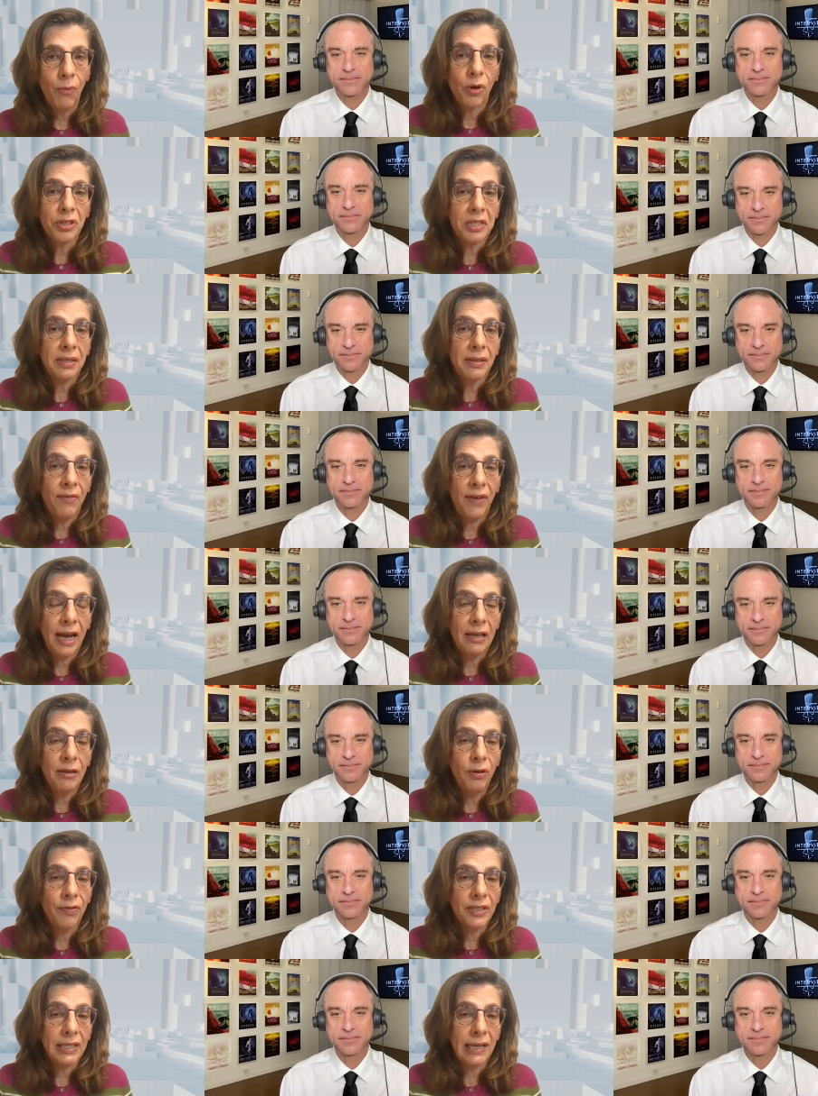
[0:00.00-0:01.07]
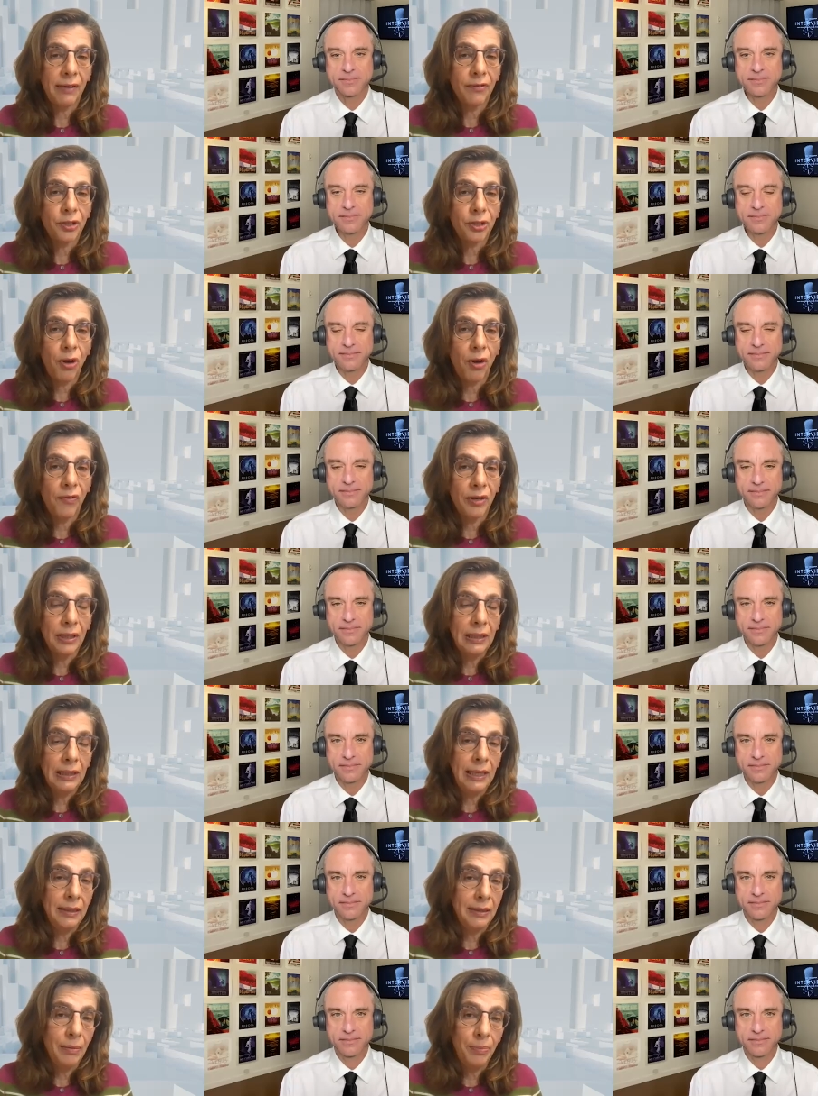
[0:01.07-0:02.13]
Speaker 1: What's the value of
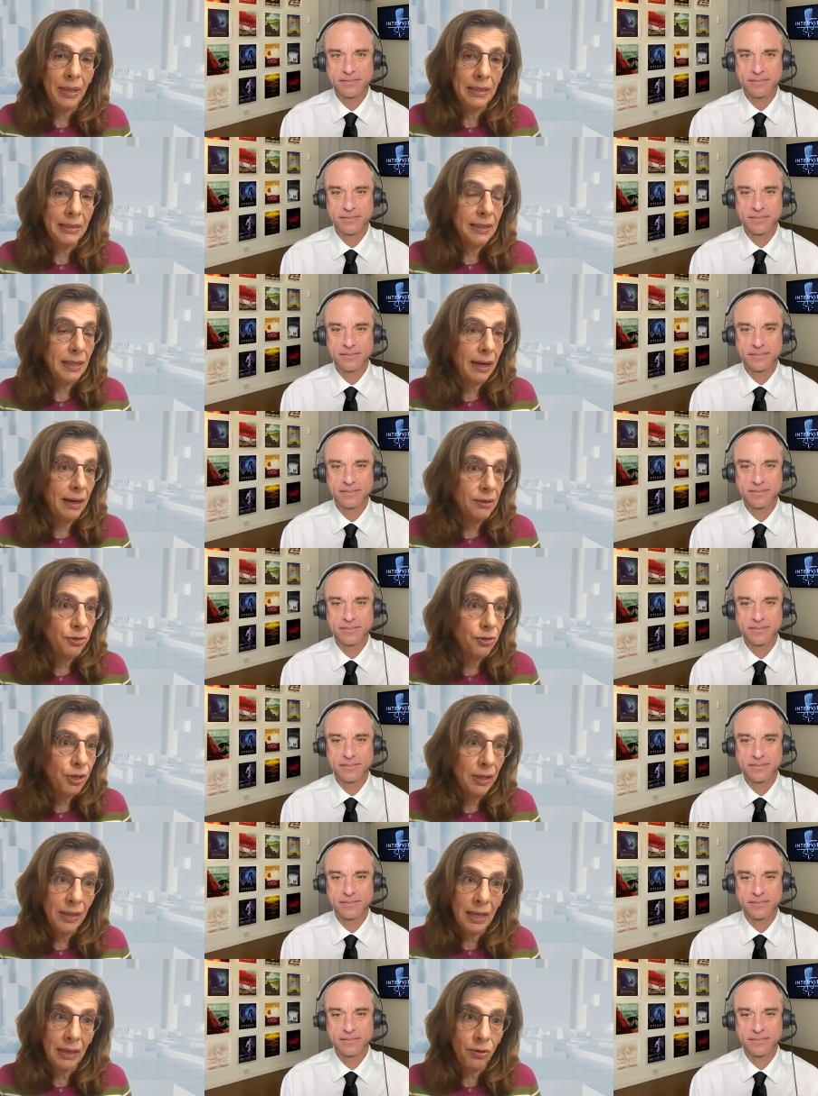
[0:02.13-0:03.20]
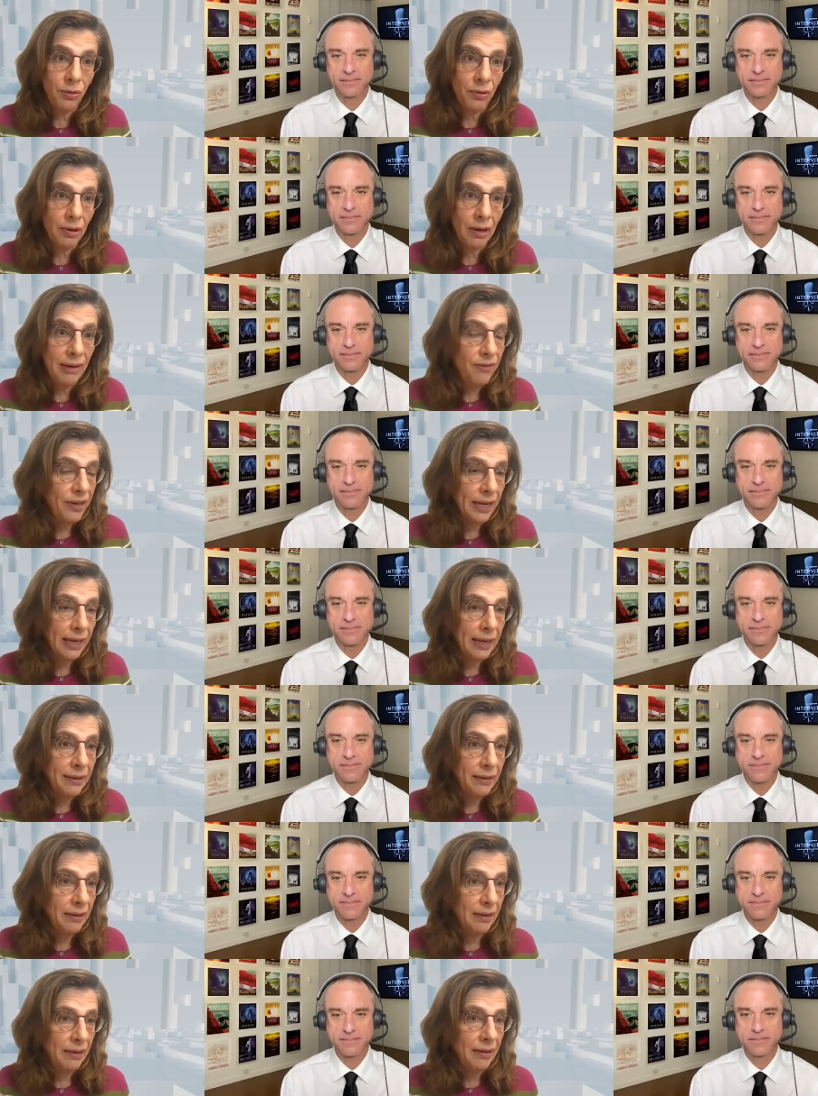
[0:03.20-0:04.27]
self-sovereignty? Depends the country that you're living in,
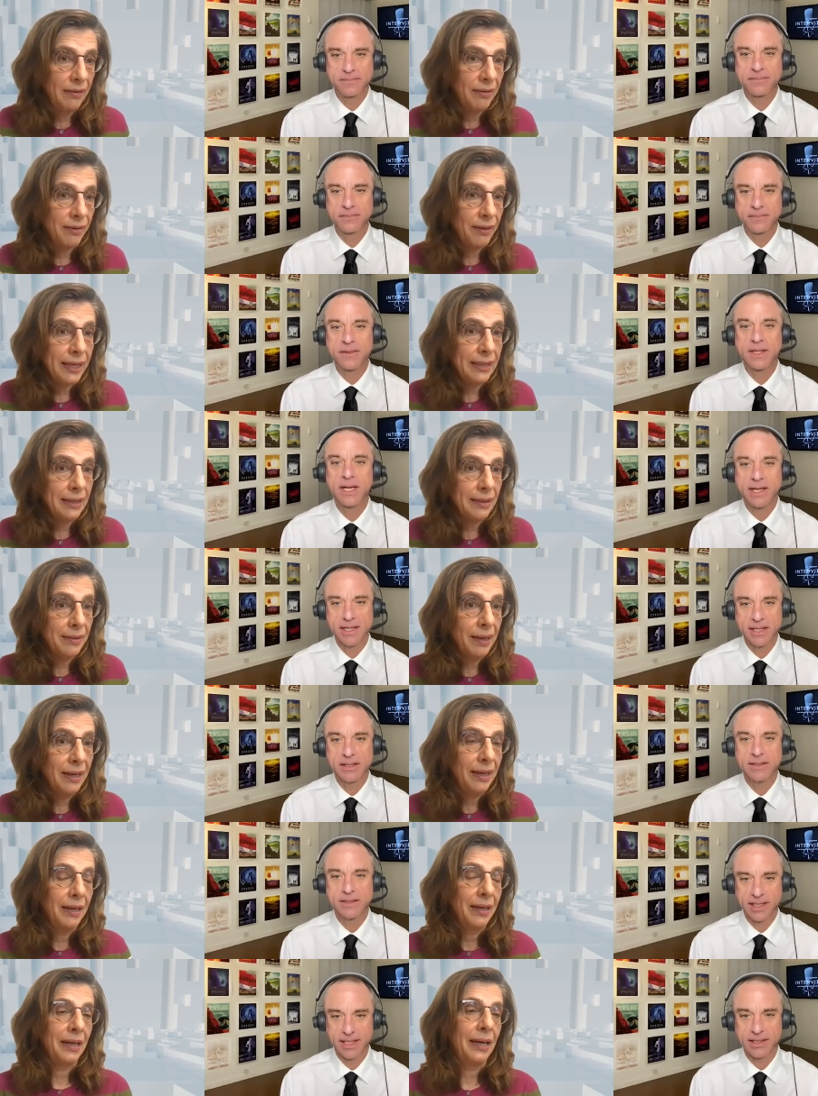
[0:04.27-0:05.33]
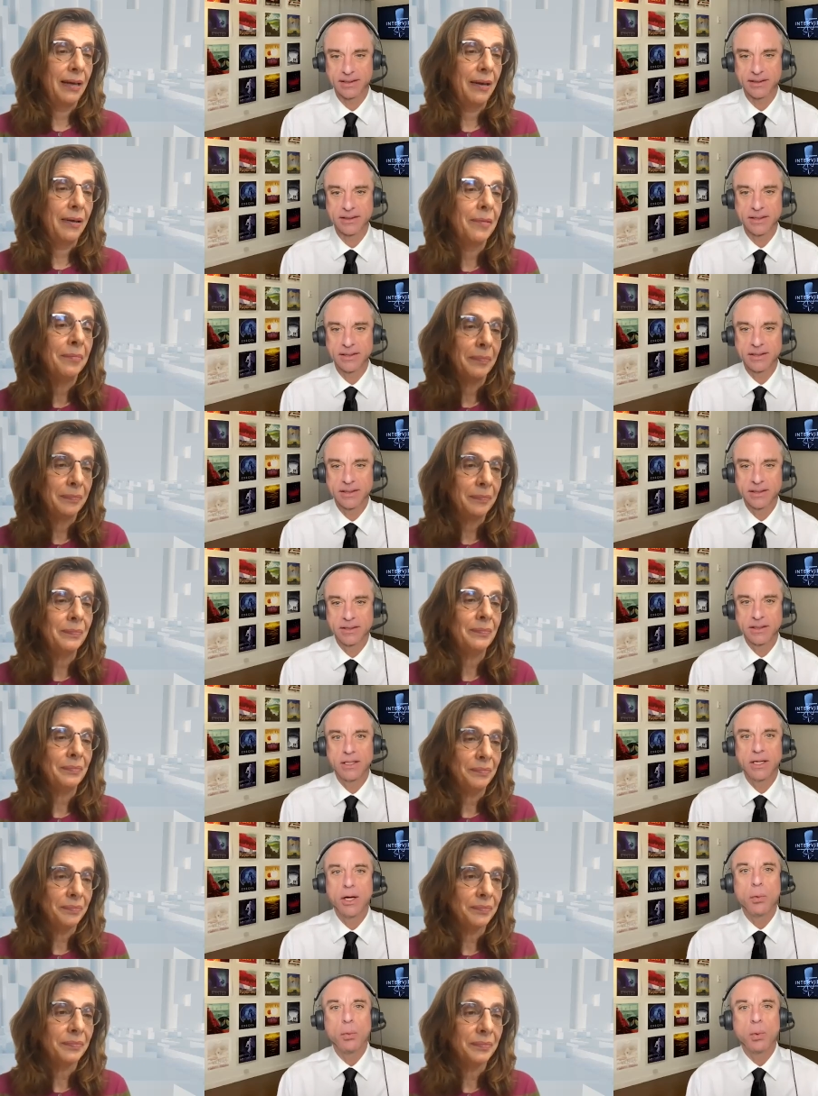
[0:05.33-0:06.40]
Speaker 2: right? Yeah.
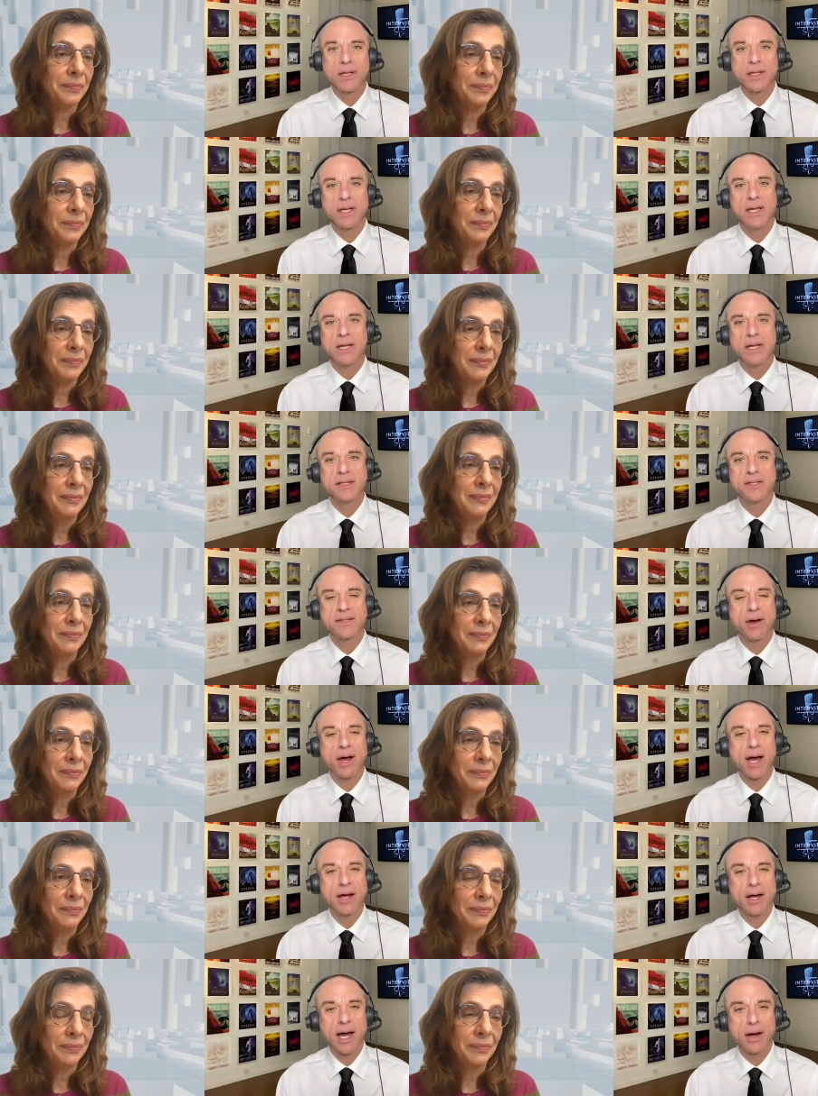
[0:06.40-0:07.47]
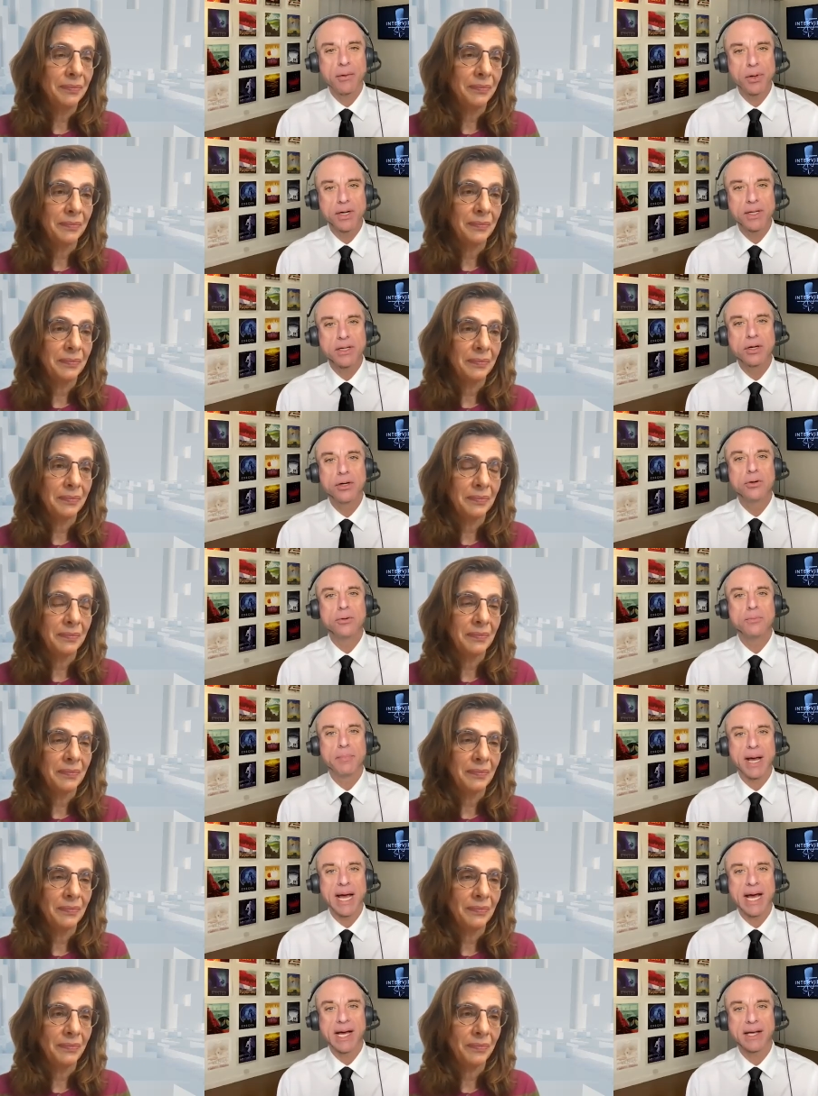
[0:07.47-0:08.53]
Well, so I want to go
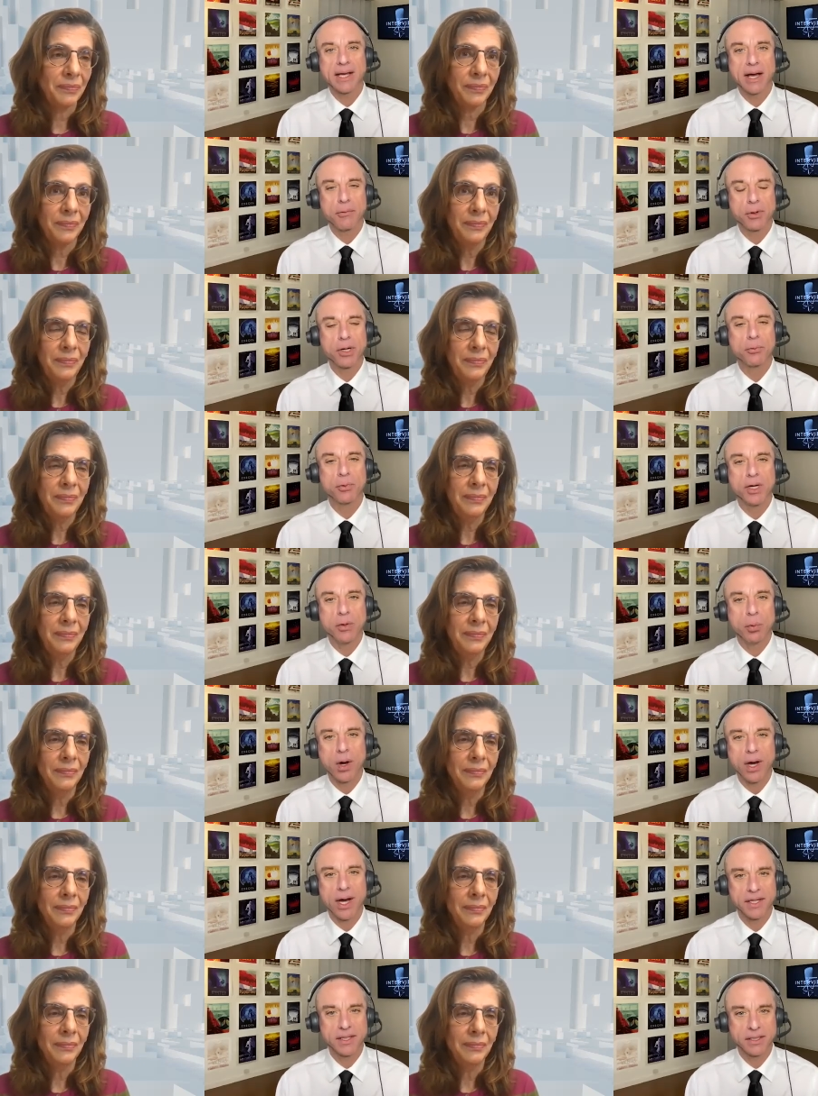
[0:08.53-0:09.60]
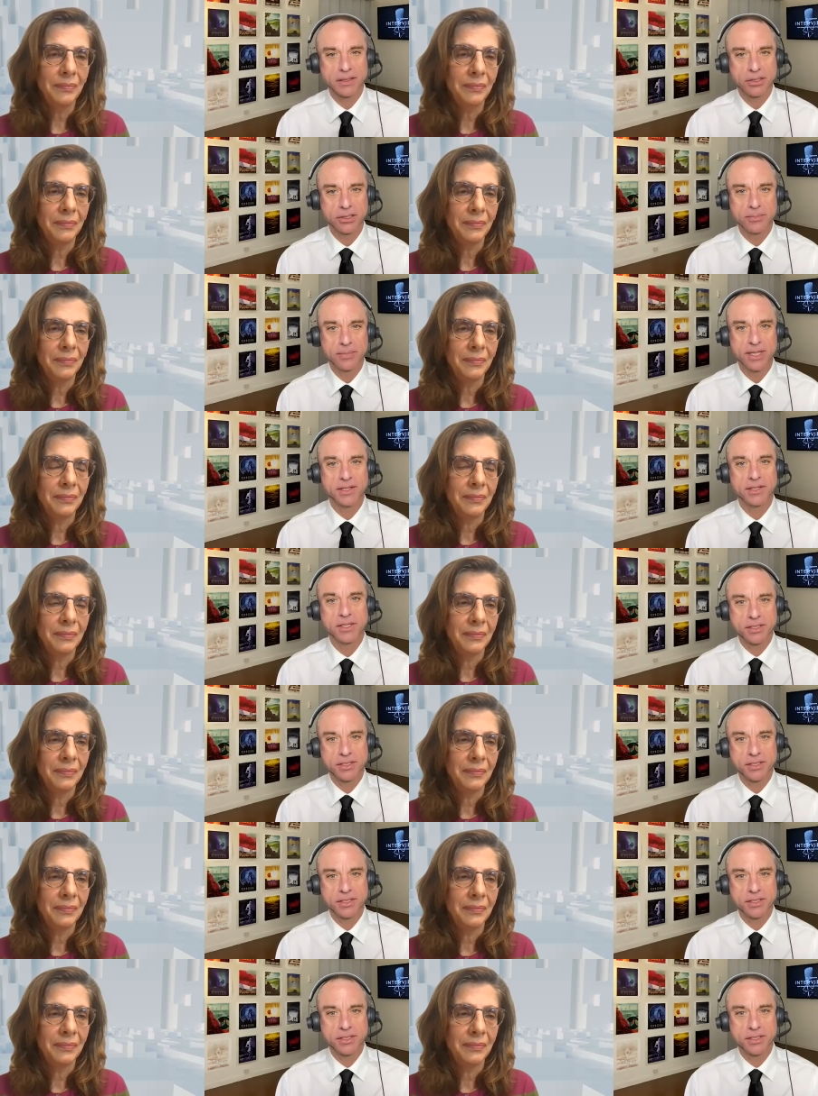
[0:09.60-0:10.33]
back, I want to rewind a little bit